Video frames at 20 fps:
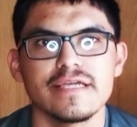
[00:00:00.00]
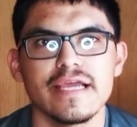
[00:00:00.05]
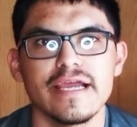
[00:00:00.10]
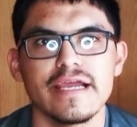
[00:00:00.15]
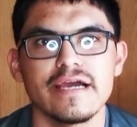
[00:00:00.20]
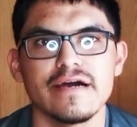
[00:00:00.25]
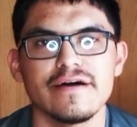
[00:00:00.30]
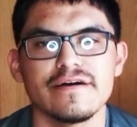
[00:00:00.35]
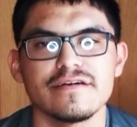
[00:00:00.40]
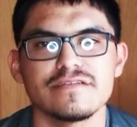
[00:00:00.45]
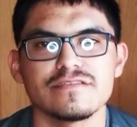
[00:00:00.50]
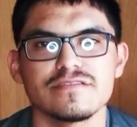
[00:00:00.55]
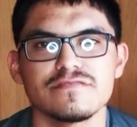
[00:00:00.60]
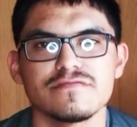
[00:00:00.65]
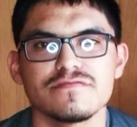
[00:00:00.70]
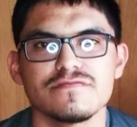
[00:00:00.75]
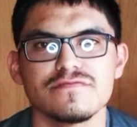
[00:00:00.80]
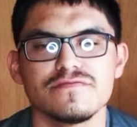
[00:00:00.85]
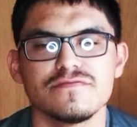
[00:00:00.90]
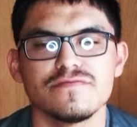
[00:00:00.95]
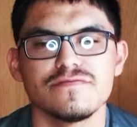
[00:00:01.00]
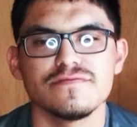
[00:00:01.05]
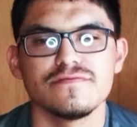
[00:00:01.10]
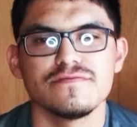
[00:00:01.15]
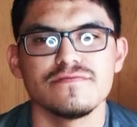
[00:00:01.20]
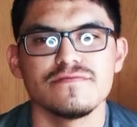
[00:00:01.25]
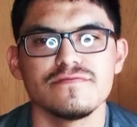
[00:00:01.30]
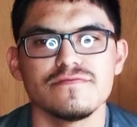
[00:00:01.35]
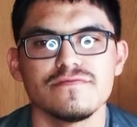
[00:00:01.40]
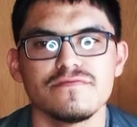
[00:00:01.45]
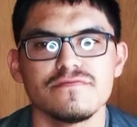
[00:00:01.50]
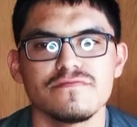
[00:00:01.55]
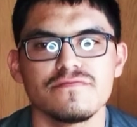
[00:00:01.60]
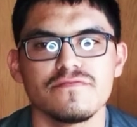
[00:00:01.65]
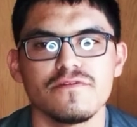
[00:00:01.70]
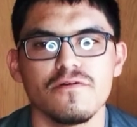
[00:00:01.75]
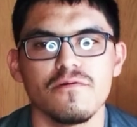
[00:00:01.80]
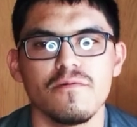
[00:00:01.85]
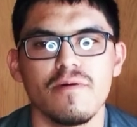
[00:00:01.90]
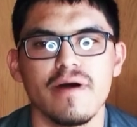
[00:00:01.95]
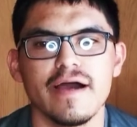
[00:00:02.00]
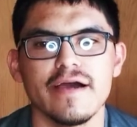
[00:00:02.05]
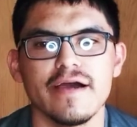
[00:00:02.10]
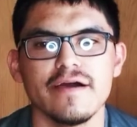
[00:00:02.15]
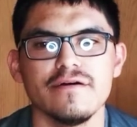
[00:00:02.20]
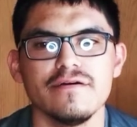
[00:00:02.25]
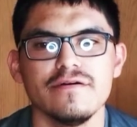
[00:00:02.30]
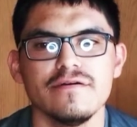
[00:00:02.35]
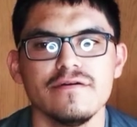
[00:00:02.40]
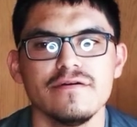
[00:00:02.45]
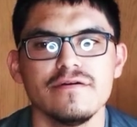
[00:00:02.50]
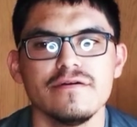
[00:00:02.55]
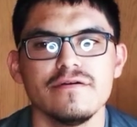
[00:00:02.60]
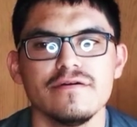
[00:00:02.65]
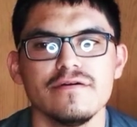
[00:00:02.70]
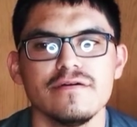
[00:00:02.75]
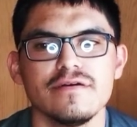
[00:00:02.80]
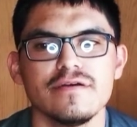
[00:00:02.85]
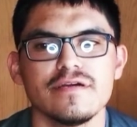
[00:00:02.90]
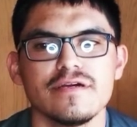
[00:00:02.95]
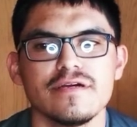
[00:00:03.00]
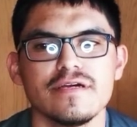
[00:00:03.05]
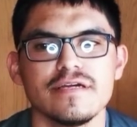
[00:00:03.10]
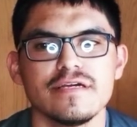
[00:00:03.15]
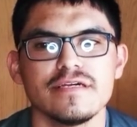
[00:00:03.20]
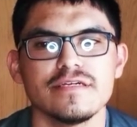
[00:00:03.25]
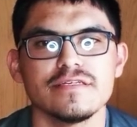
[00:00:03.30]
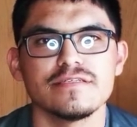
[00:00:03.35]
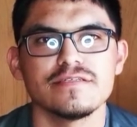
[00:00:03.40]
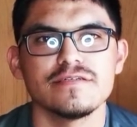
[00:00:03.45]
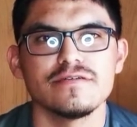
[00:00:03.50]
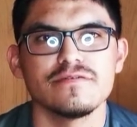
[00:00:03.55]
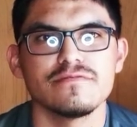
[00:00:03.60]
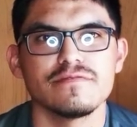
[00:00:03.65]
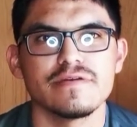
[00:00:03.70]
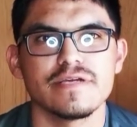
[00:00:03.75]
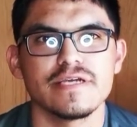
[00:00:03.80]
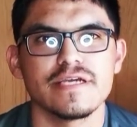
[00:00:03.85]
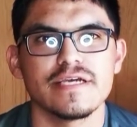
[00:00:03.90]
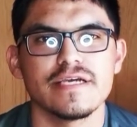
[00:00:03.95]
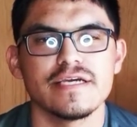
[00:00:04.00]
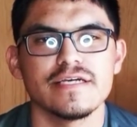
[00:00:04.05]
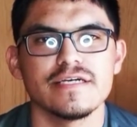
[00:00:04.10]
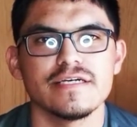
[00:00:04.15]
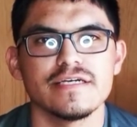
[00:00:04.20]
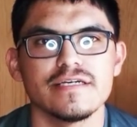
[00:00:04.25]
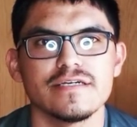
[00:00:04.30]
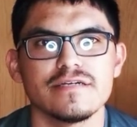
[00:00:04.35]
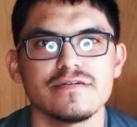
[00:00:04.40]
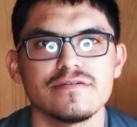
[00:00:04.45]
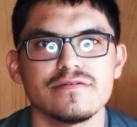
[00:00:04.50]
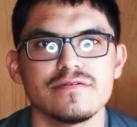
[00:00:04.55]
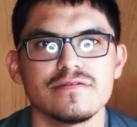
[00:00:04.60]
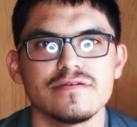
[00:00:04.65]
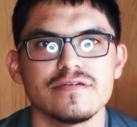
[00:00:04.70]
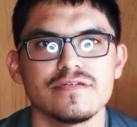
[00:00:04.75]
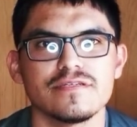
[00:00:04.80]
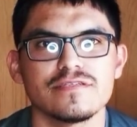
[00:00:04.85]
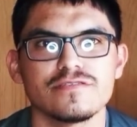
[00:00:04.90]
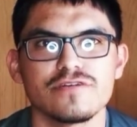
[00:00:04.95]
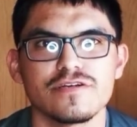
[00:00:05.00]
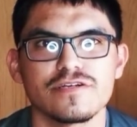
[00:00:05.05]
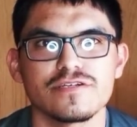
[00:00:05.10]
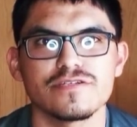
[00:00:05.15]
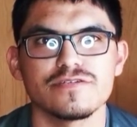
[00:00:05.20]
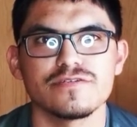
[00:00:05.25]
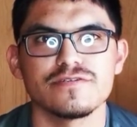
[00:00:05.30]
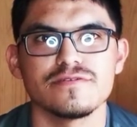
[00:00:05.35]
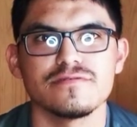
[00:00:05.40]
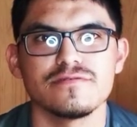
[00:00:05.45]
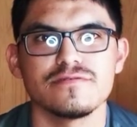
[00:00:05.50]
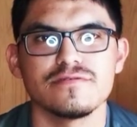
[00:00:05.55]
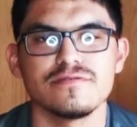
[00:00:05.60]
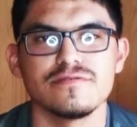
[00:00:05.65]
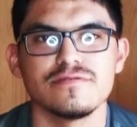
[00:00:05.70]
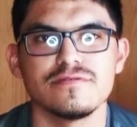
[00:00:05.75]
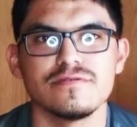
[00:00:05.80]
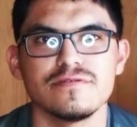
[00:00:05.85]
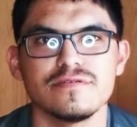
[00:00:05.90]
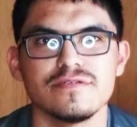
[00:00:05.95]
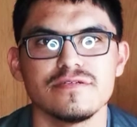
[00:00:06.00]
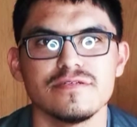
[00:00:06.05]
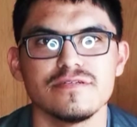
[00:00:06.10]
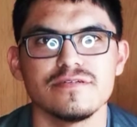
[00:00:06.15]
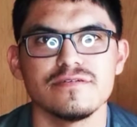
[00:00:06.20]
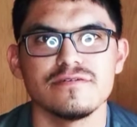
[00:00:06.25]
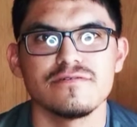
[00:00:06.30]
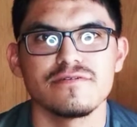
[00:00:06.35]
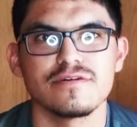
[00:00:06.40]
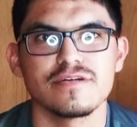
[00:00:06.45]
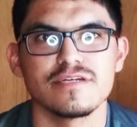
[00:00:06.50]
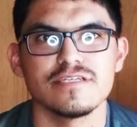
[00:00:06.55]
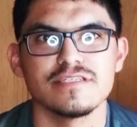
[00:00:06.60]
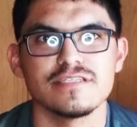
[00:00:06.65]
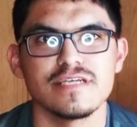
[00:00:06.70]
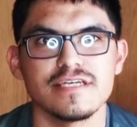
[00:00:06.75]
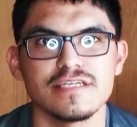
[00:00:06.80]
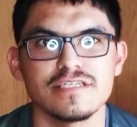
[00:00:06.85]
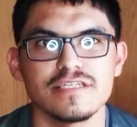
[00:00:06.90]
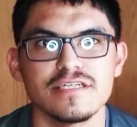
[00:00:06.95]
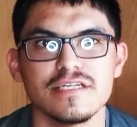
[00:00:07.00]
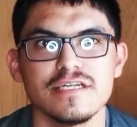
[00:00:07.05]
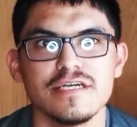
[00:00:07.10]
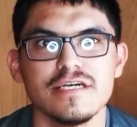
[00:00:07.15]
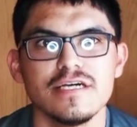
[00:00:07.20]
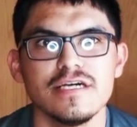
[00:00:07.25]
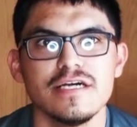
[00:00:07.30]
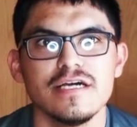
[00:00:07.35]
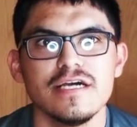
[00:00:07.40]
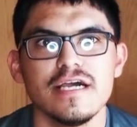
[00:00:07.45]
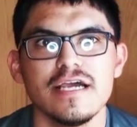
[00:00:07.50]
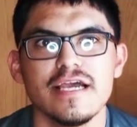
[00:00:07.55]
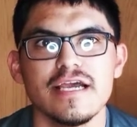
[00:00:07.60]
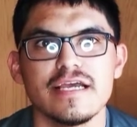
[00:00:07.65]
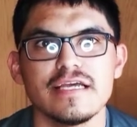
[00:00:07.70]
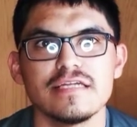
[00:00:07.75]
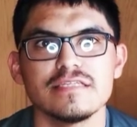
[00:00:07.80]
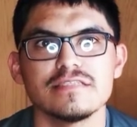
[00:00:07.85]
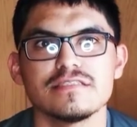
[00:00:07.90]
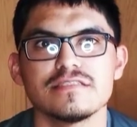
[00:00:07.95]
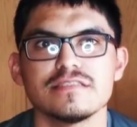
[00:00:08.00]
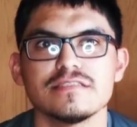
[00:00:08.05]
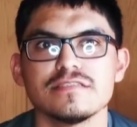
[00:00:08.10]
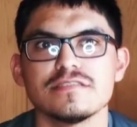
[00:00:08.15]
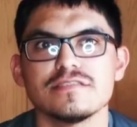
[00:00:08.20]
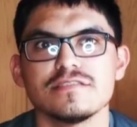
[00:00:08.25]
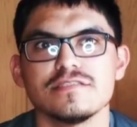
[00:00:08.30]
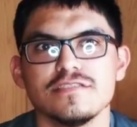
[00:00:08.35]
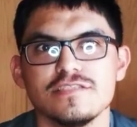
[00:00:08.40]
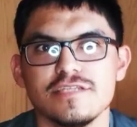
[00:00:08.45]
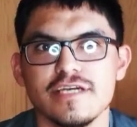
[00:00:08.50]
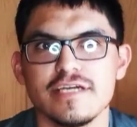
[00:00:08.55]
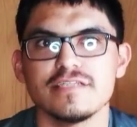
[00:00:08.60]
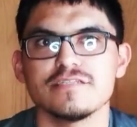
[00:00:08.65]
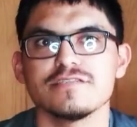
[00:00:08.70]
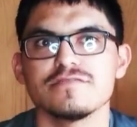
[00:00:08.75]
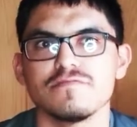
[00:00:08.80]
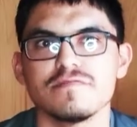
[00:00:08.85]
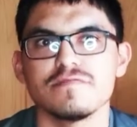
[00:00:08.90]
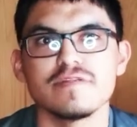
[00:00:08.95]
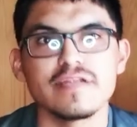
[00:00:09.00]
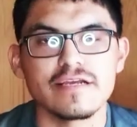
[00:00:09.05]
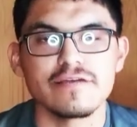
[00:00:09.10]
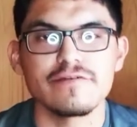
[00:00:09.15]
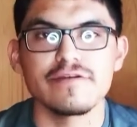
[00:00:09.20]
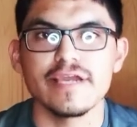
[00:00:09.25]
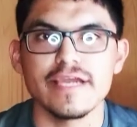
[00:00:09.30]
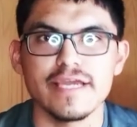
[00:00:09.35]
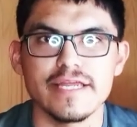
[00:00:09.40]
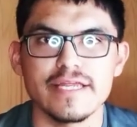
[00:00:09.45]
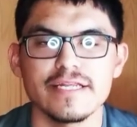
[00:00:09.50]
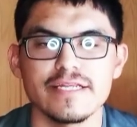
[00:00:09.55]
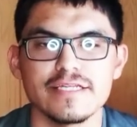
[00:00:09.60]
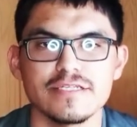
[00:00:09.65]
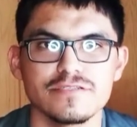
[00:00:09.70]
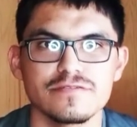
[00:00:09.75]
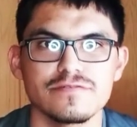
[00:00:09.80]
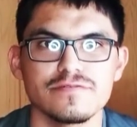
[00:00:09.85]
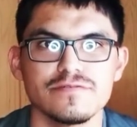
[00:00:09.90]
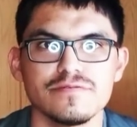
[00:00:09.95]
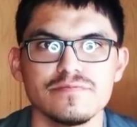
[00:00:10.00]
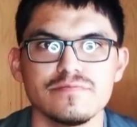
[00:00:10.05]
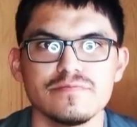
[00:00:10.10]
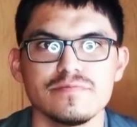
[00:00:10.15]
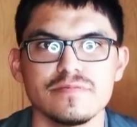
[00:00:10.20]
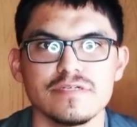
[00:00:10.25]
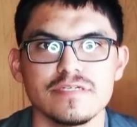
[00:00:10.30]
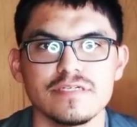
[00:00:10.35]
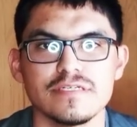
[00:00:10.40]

chaos for a while until we get an, a structured uh, organization and since jen's the one that created this group